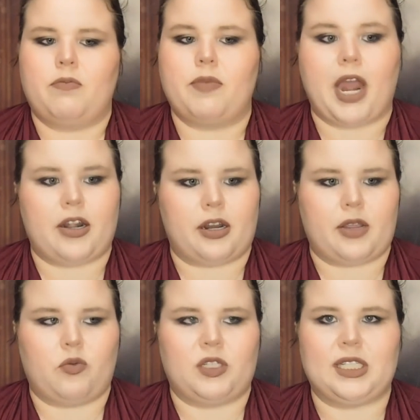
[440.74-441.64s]
battery
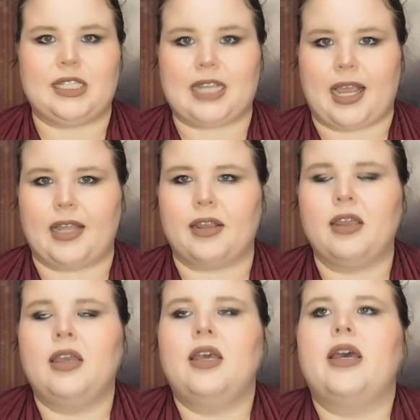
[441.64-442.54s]
was dead,
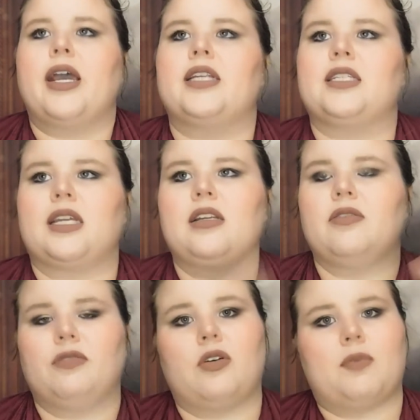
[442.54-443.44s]
I decided to
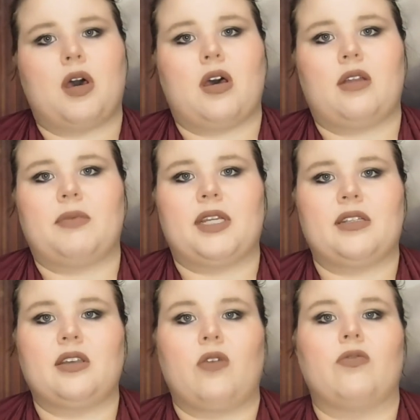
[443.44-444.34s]
film on my
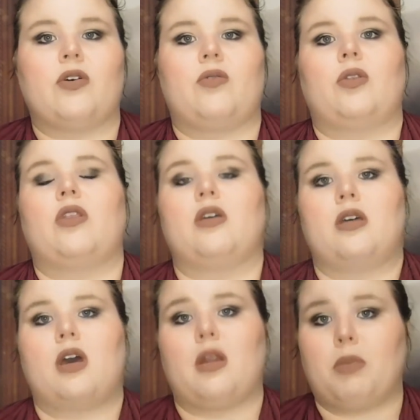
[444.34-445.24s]
cell phone
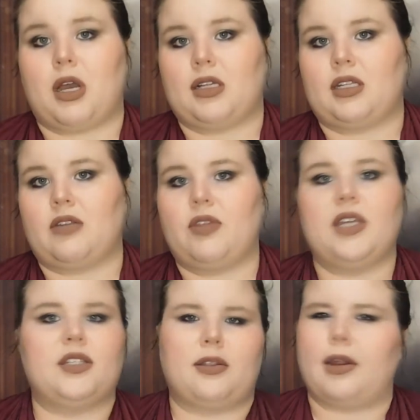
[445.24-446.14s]
the unboxing of
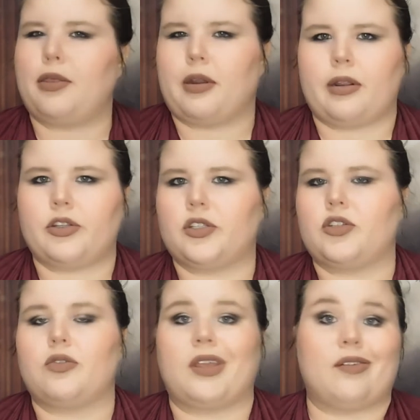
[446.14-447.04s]
this, and then I thought I'd just
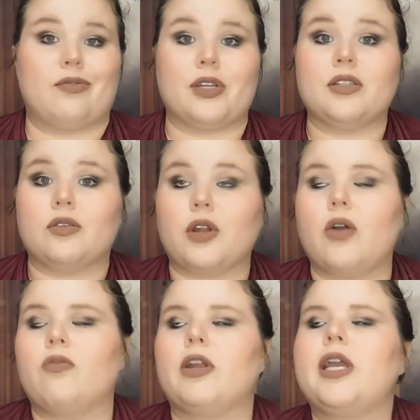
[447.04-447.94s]
do like a voiceover
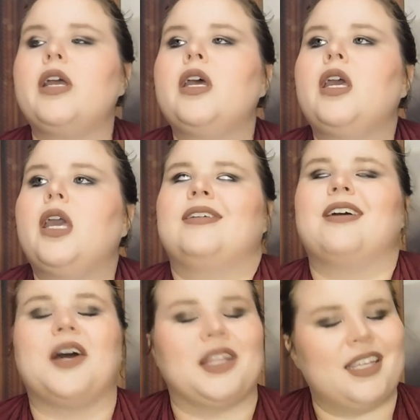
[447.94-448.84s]
over it.
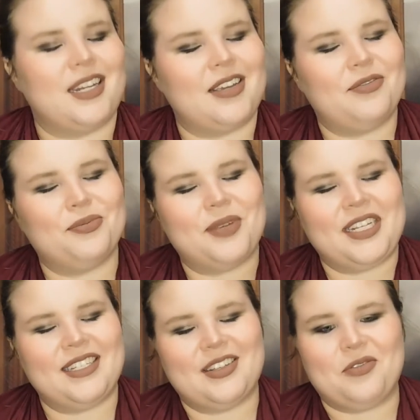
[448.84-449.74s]
Oddly enough, my
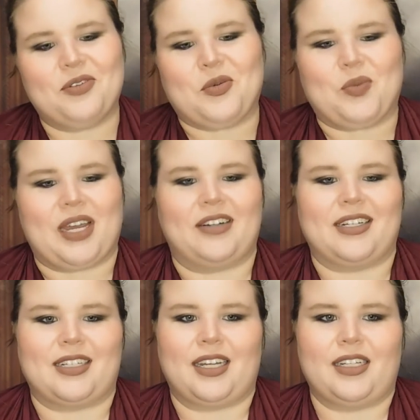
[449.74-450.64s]
cell phone battery
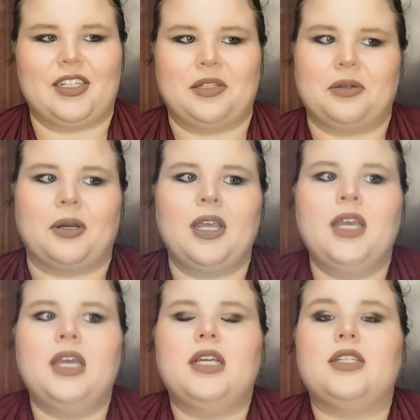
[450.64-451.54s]
died too,
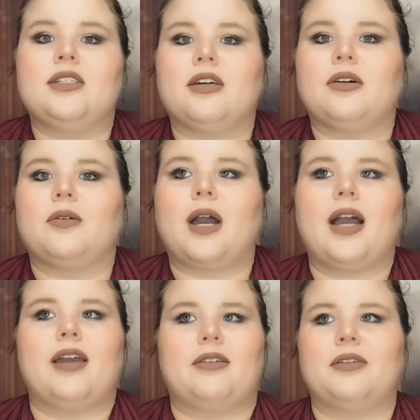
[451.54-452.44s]
so
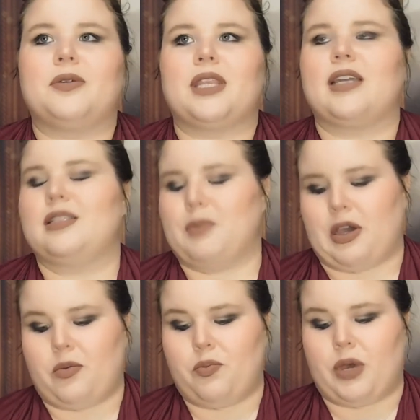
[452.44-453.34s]
I don't know what that's
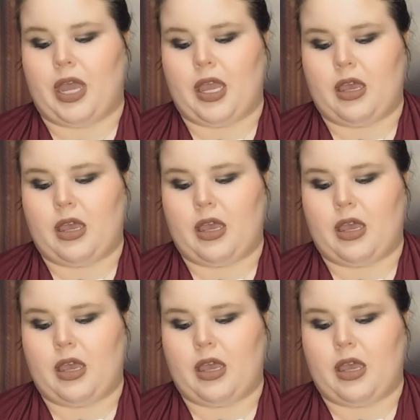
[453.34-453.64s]
about, but